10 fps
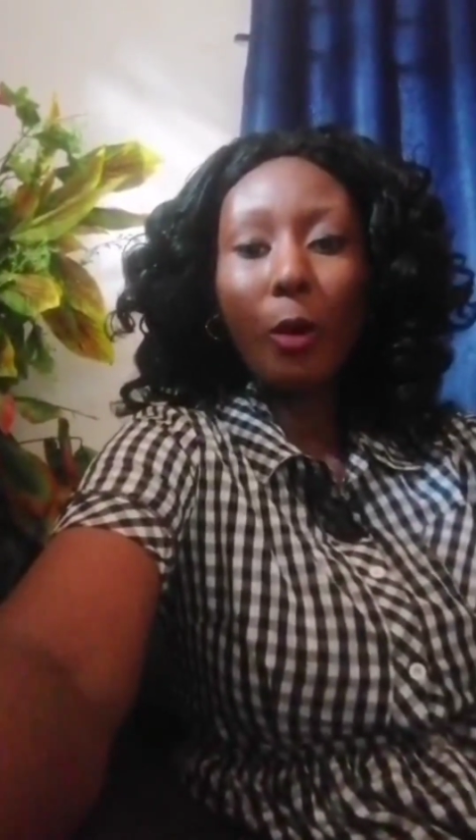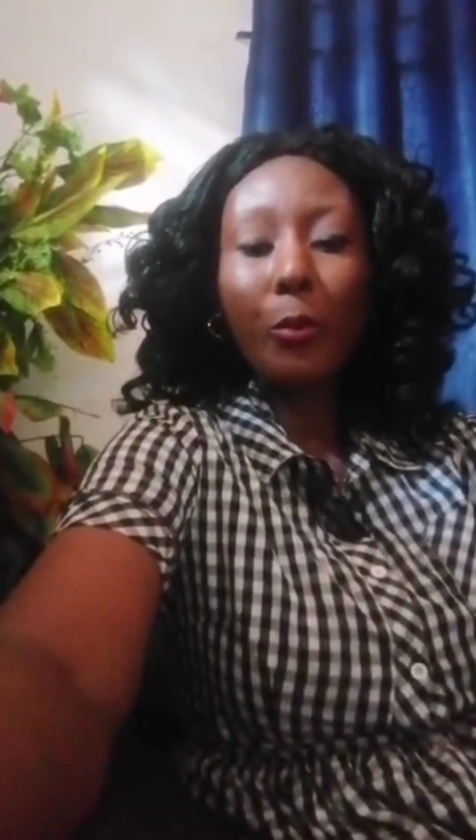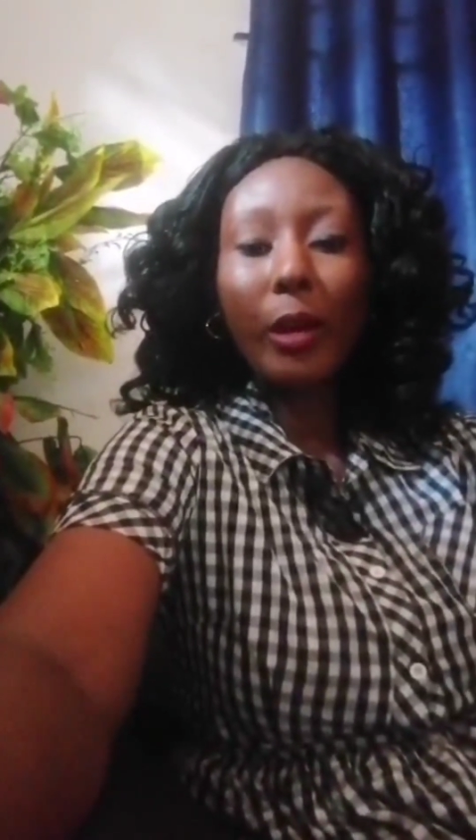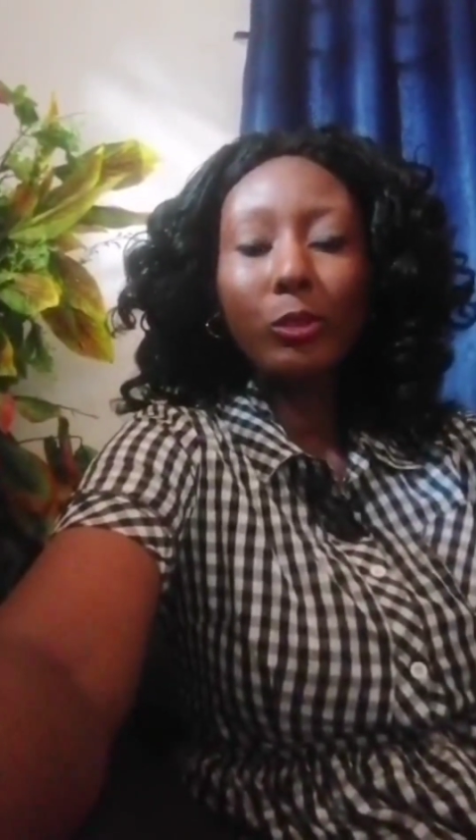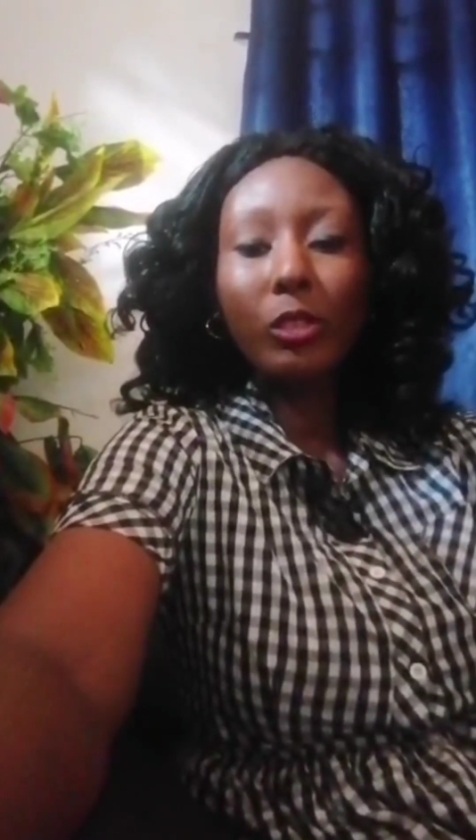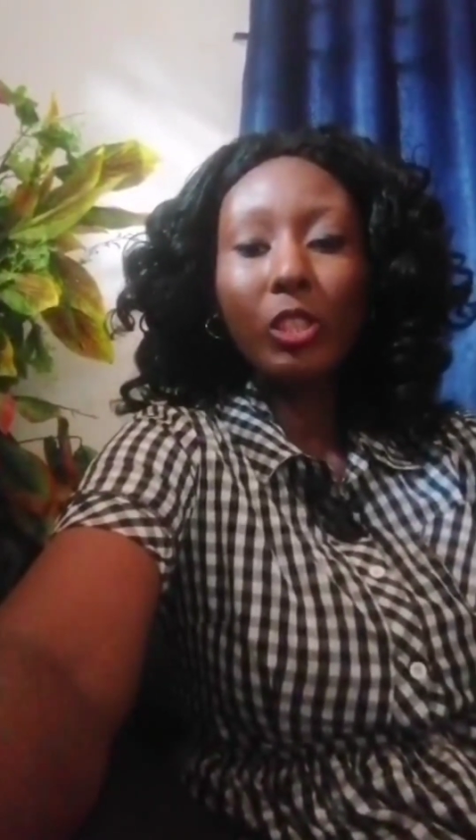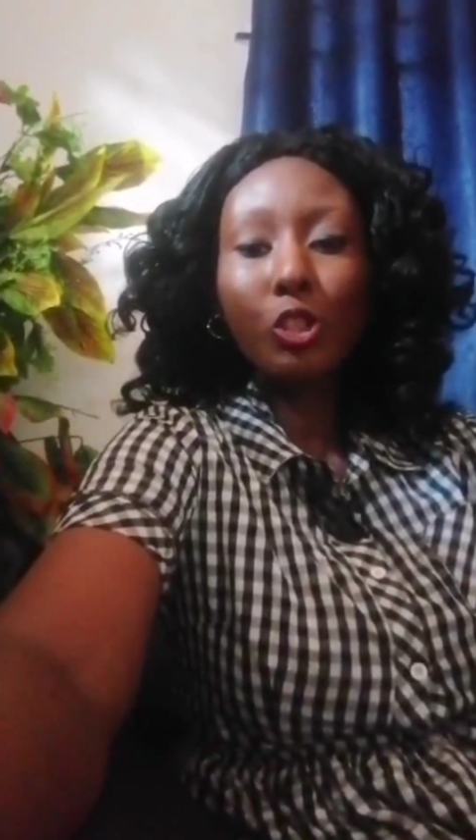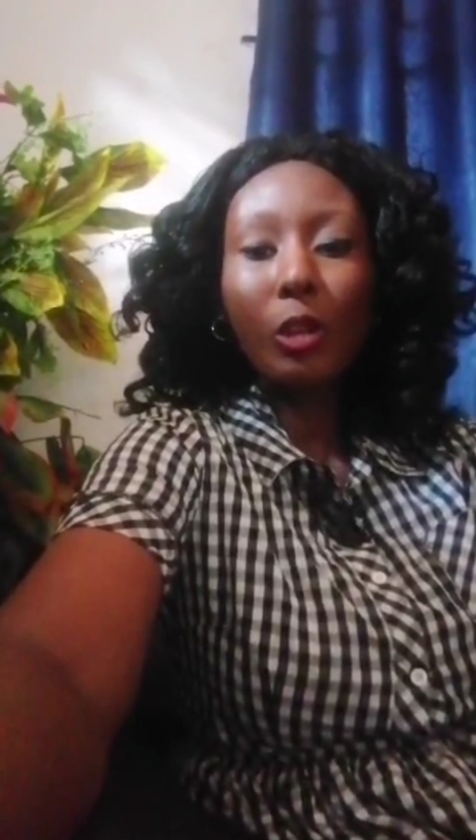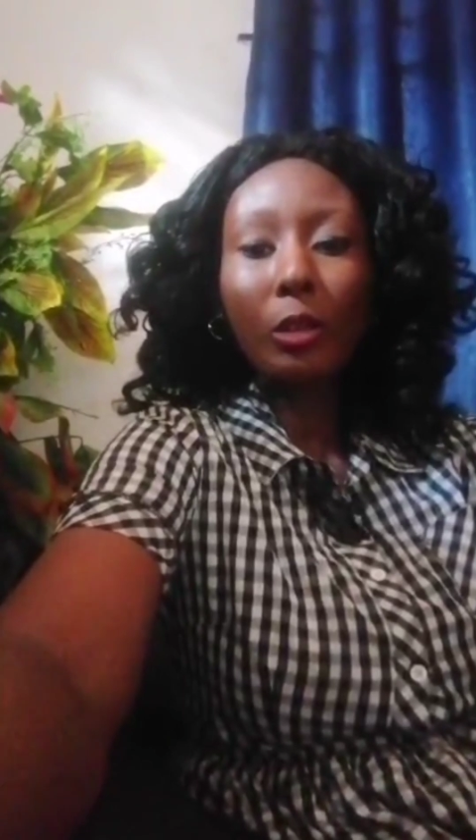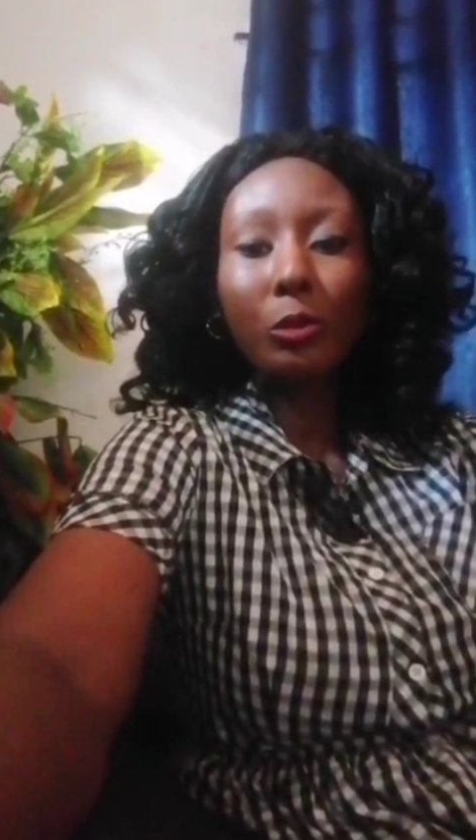We help you how to
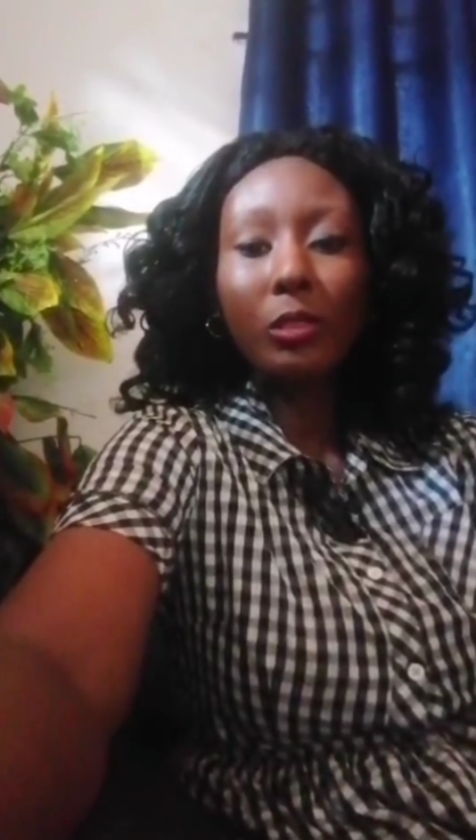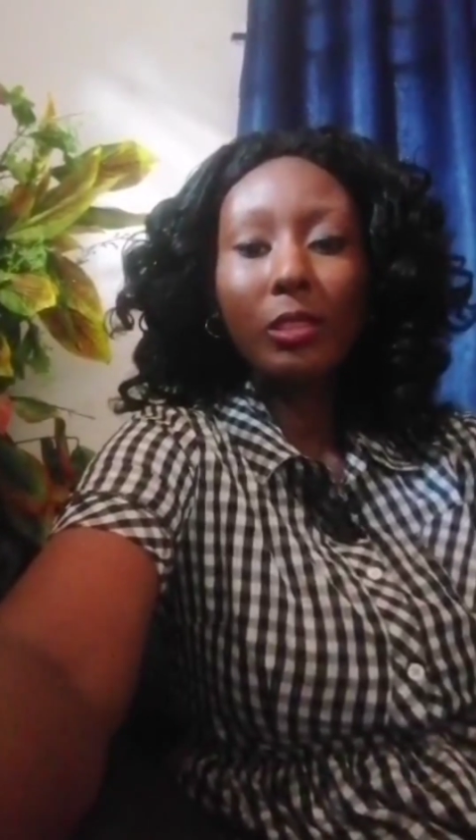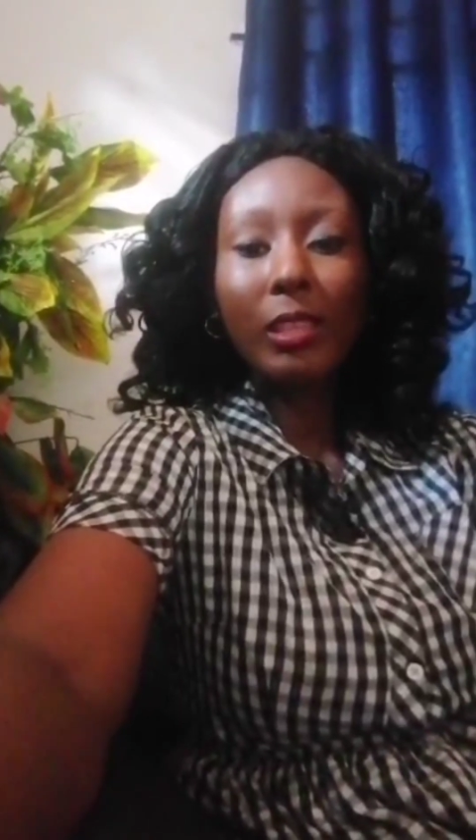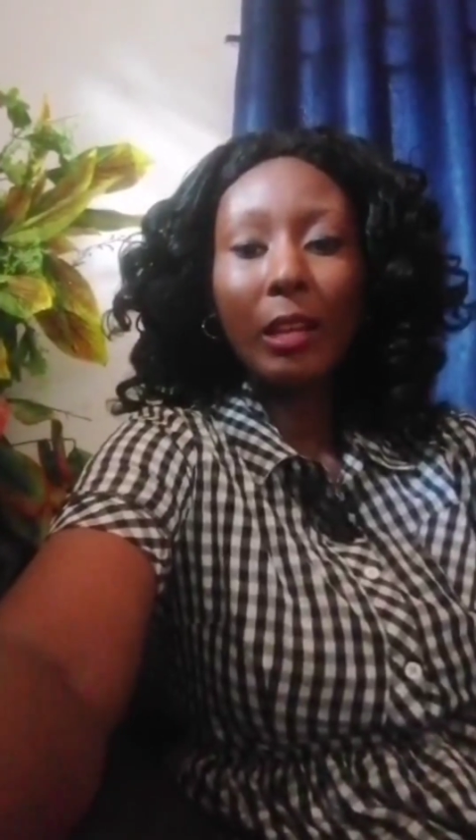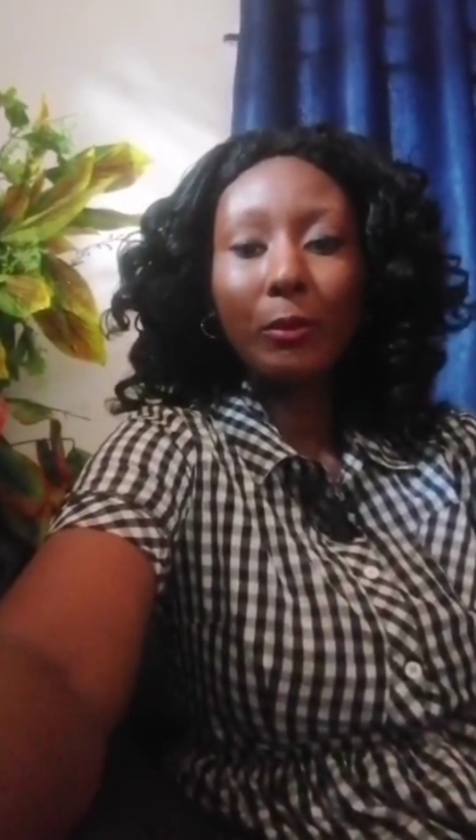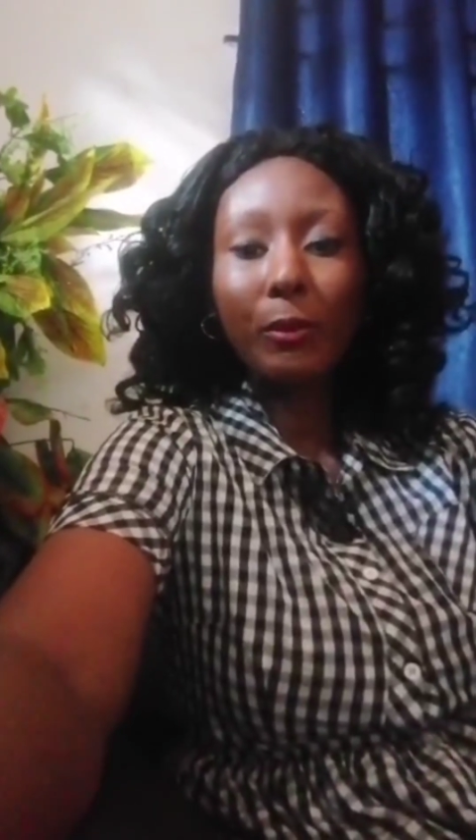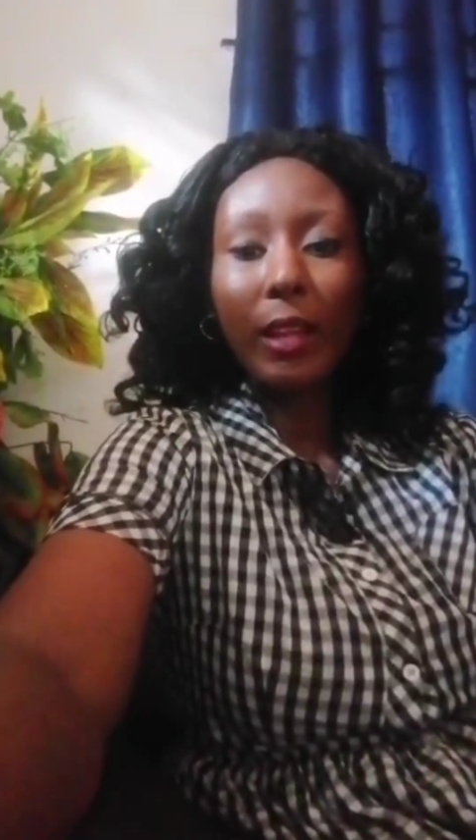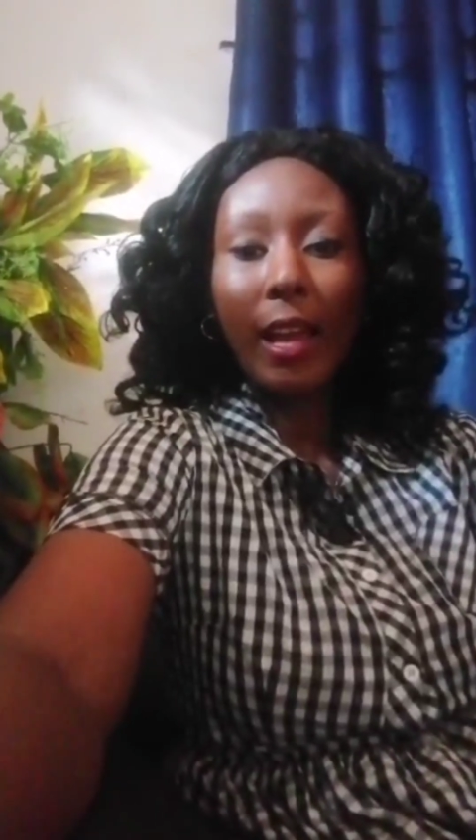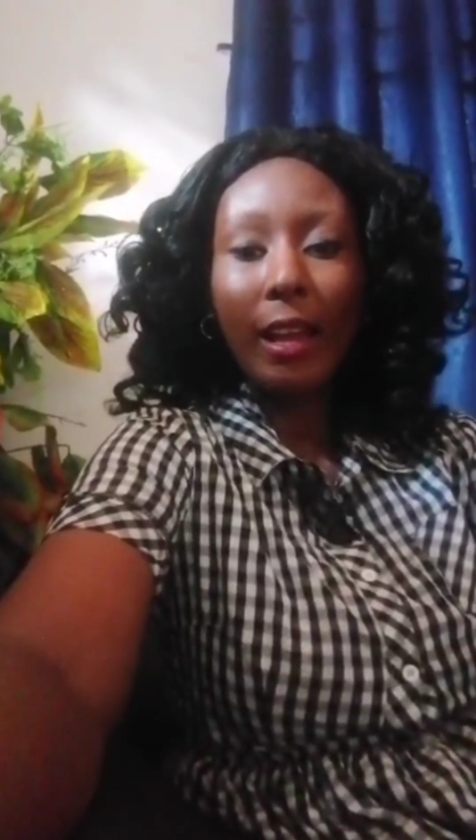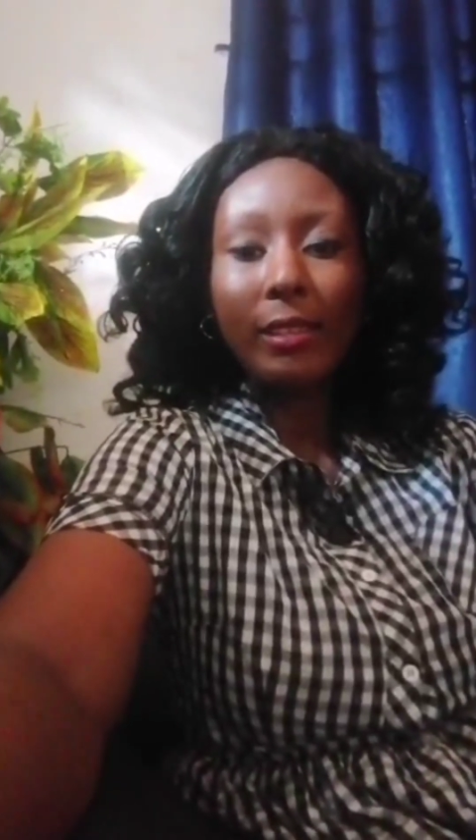teach you how to design
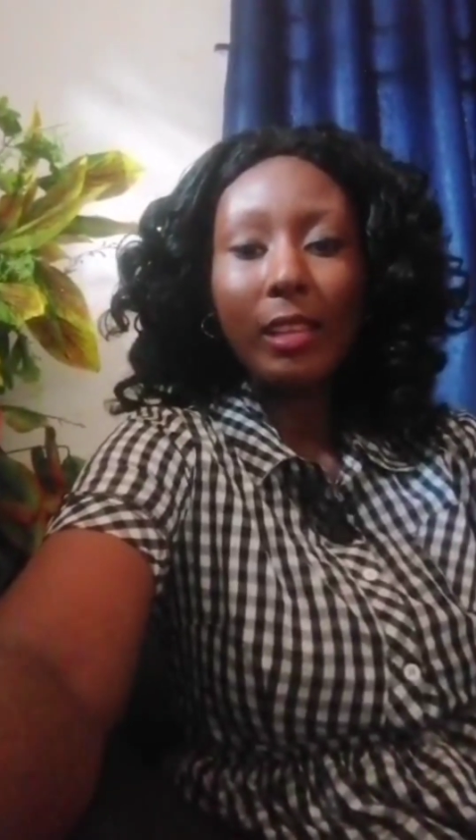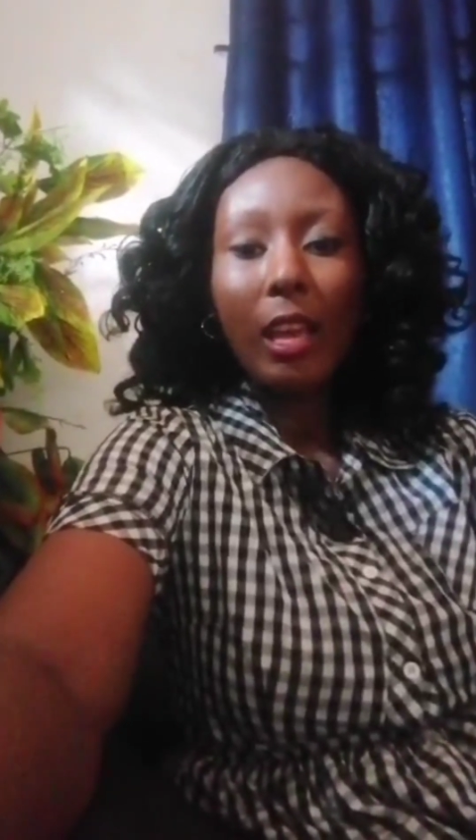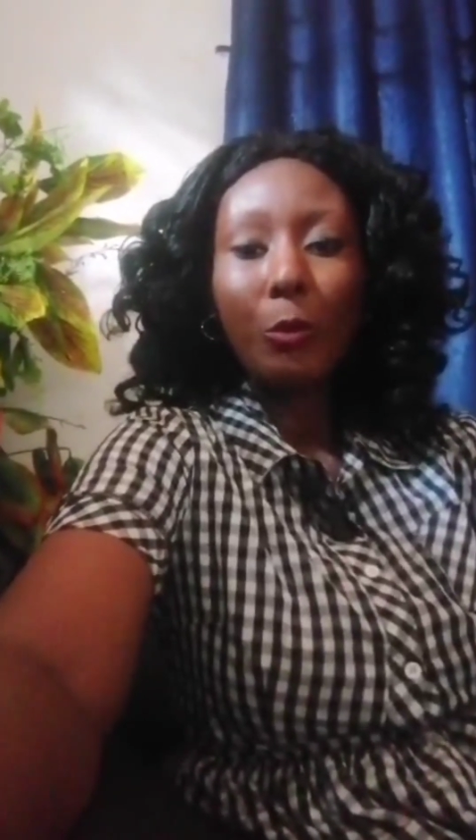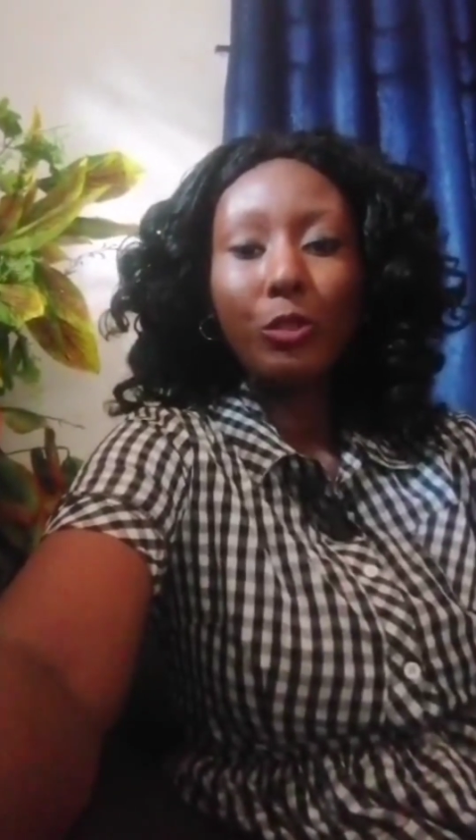flyers,